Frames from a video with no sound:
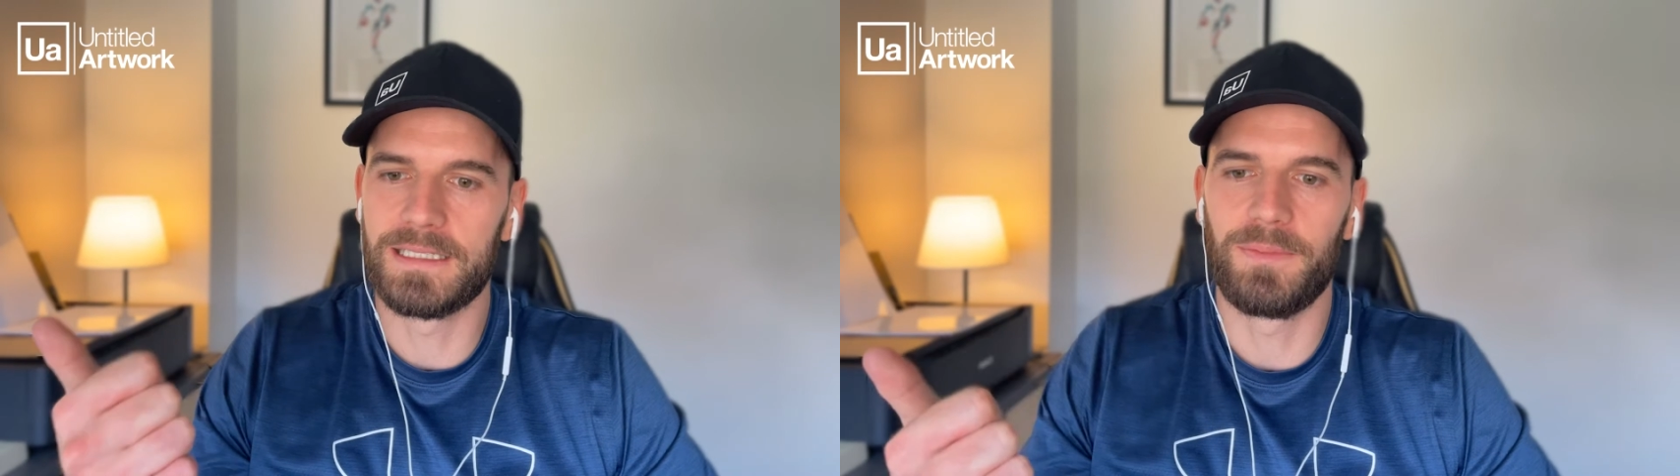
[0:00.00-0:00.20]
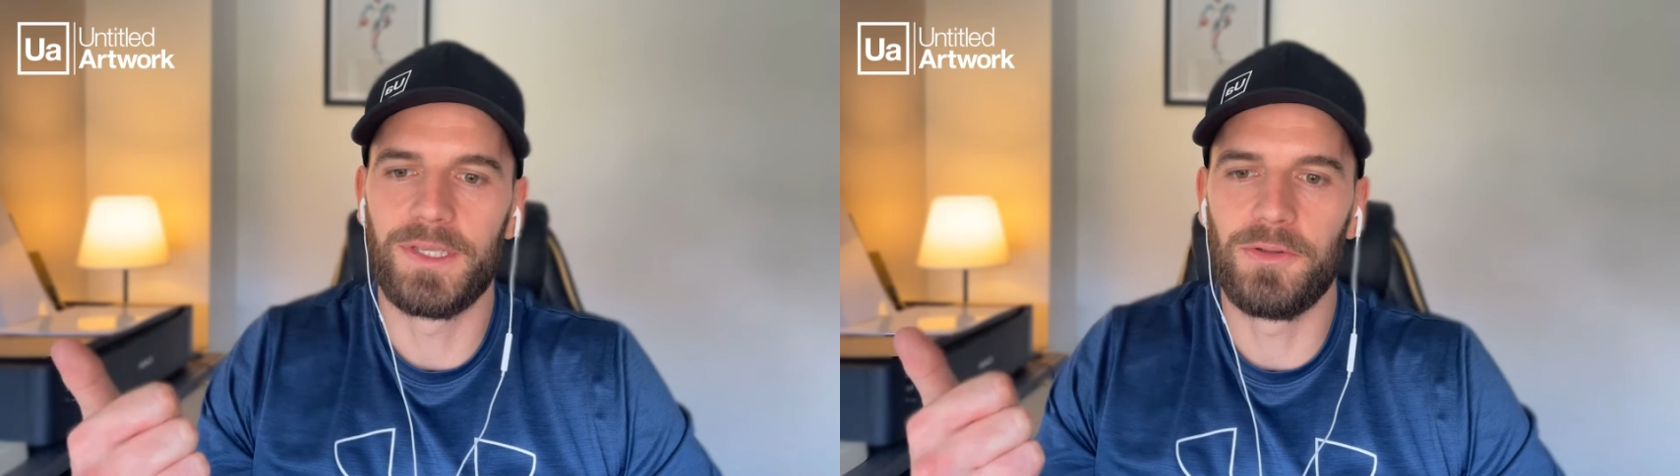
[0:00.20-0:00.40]

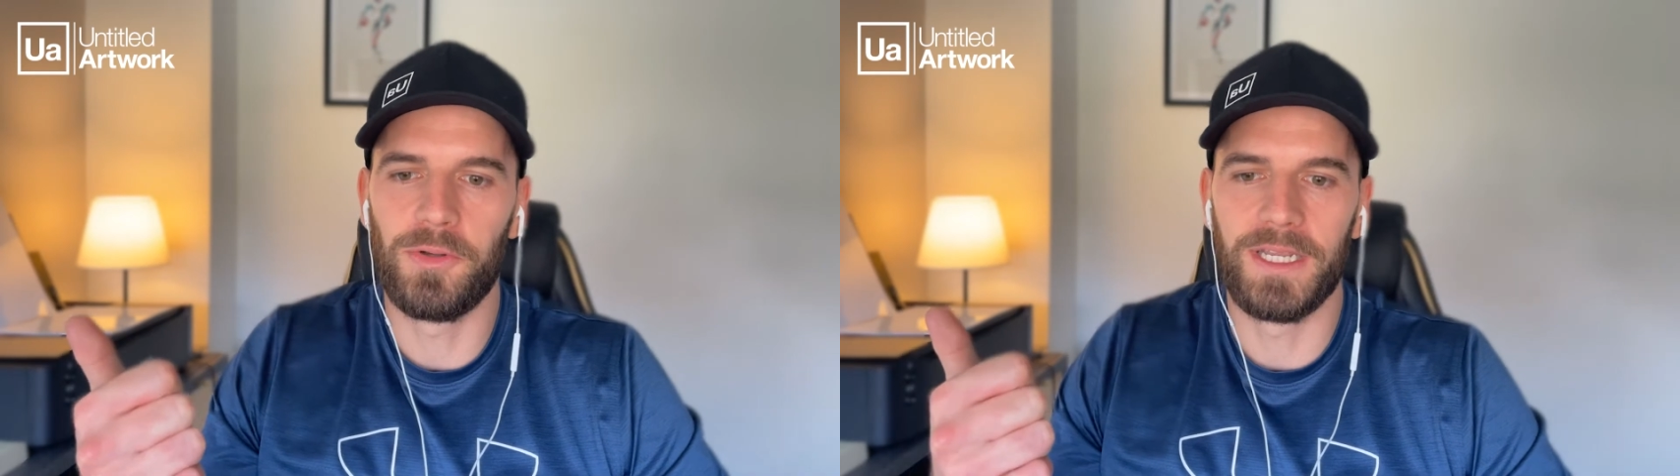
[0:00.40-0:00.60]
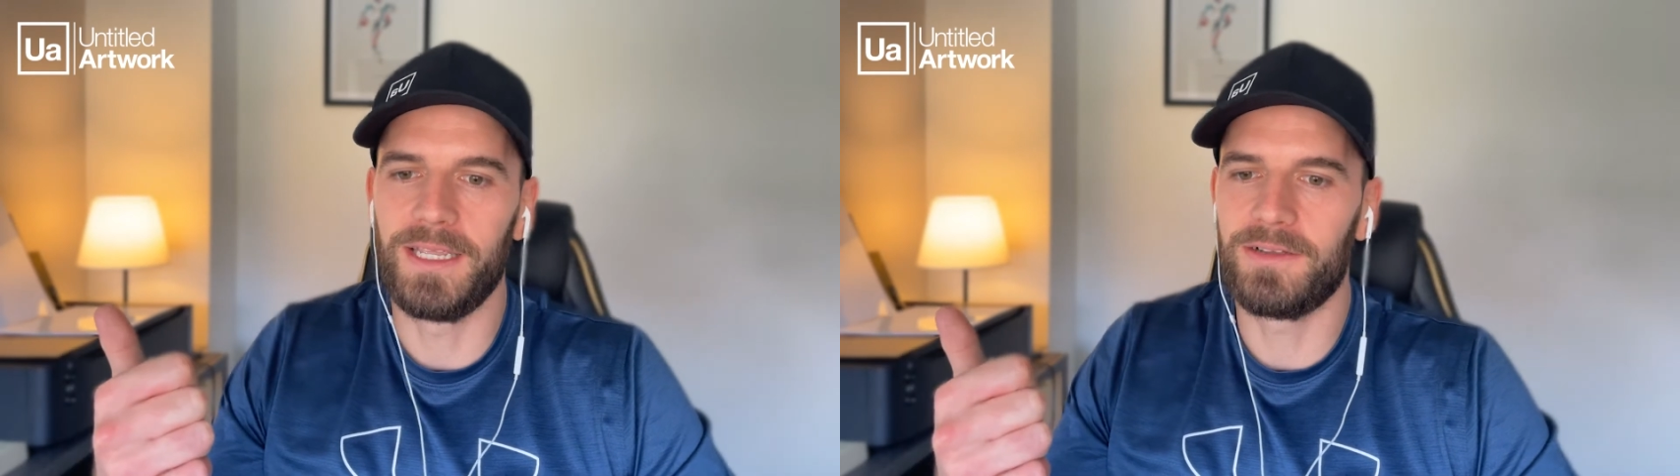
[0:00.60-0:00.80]

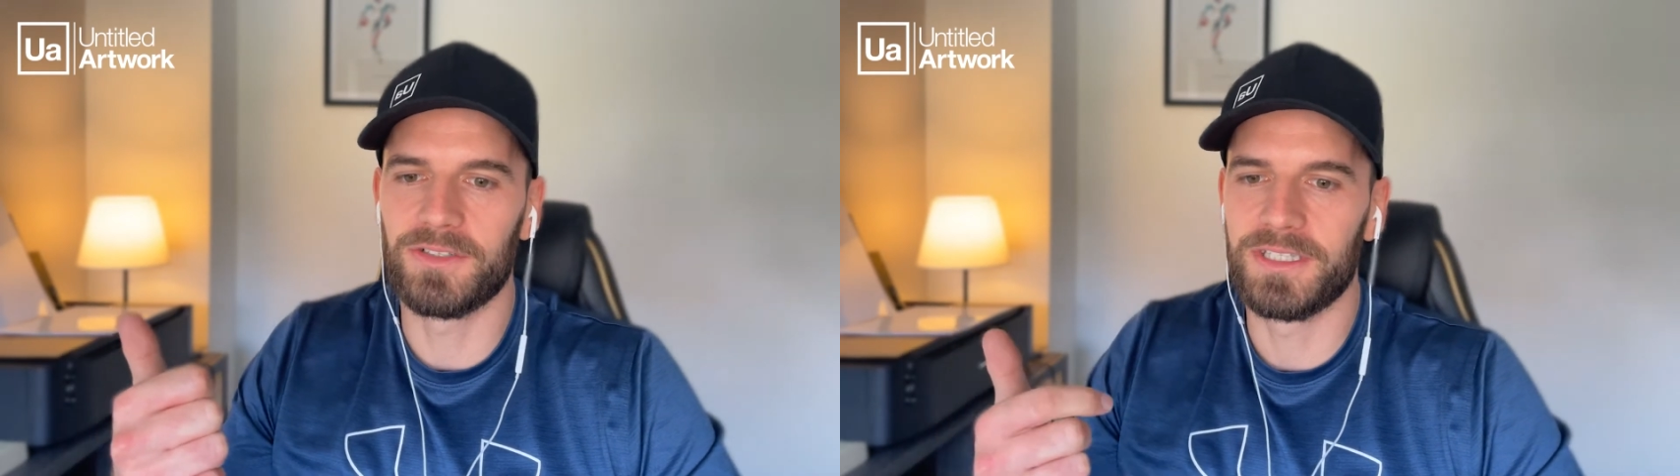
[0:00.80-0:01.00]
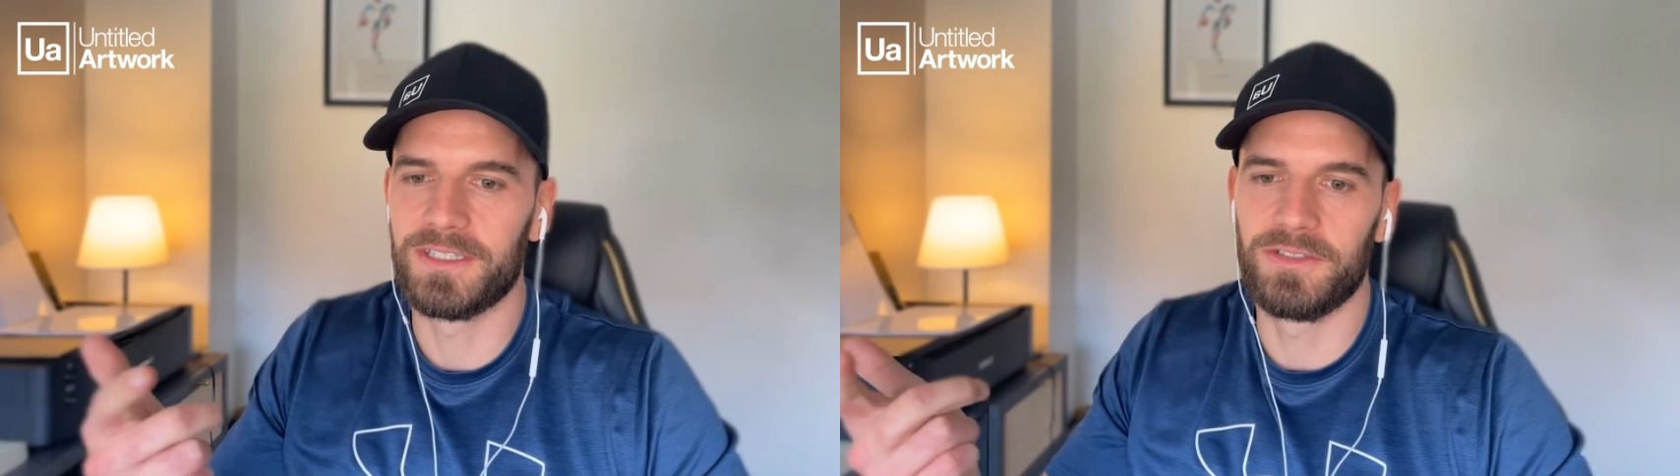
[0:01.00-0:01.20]
unique, because
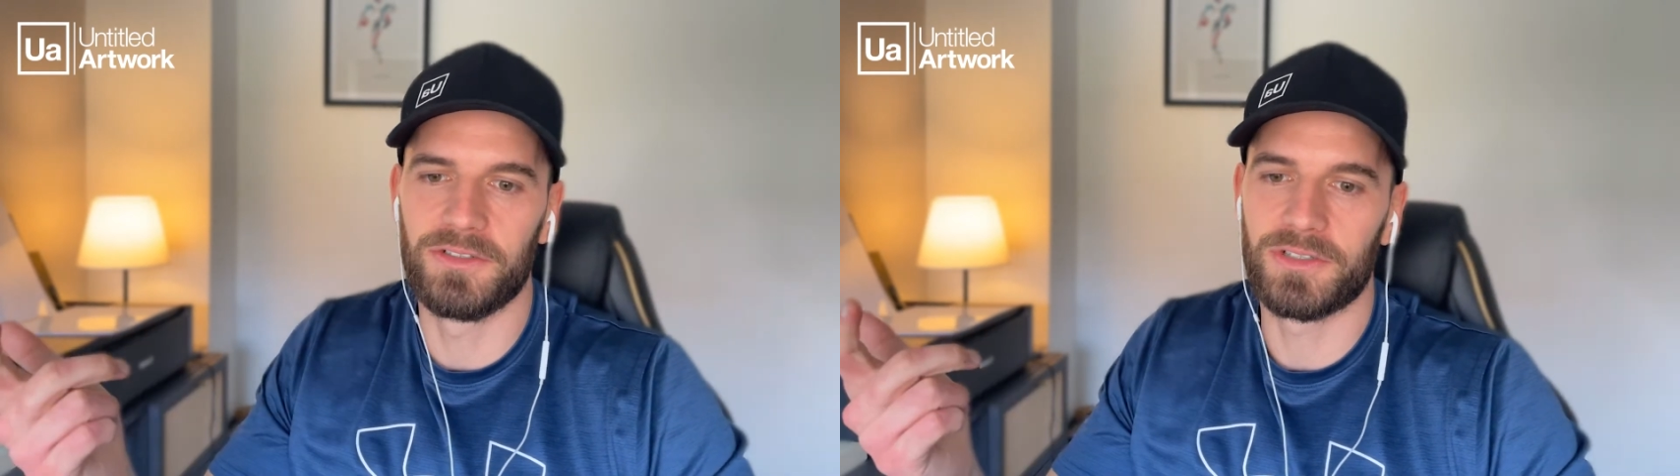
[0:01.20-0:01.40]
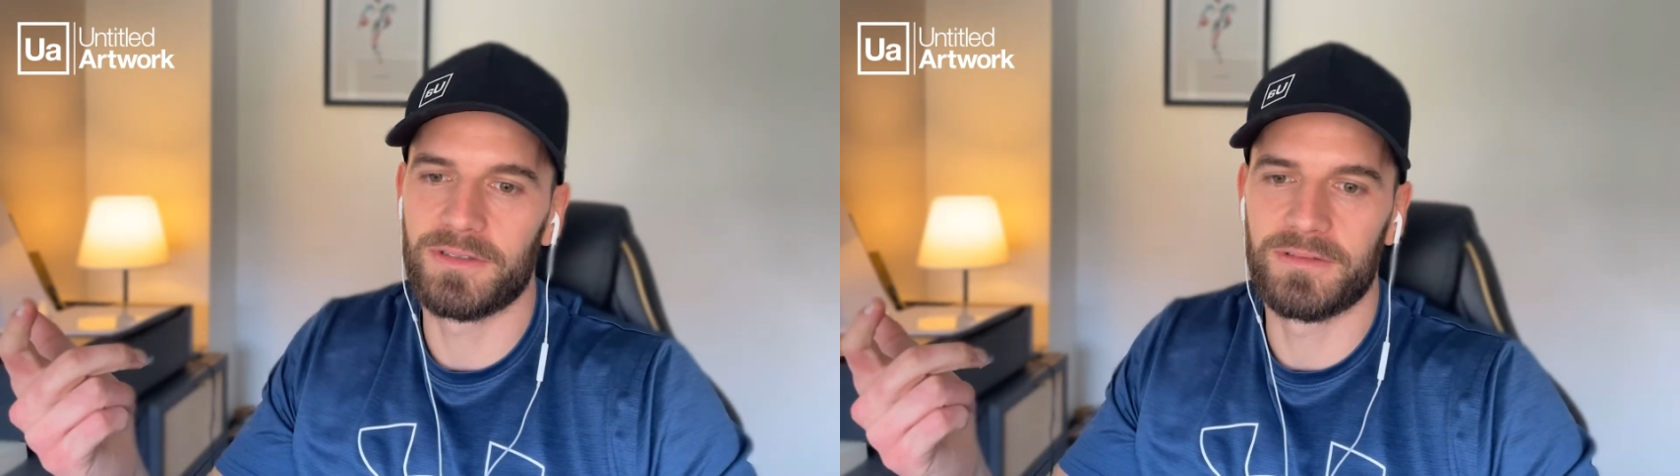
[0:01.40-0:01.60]
this is just